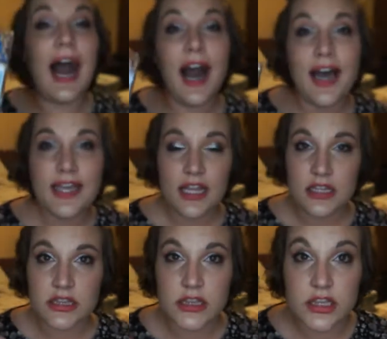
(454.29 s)
I
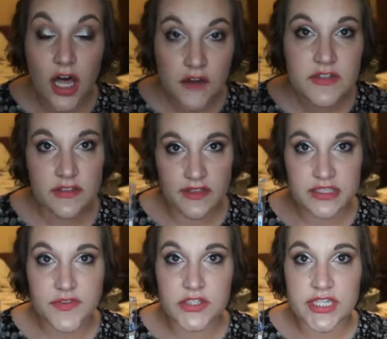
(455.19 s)
loved
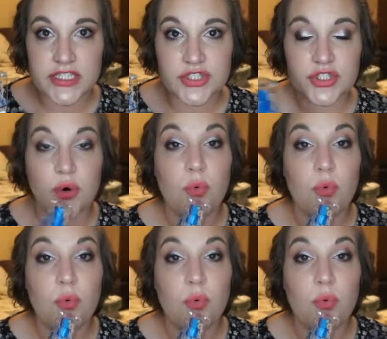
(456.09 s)
this foundation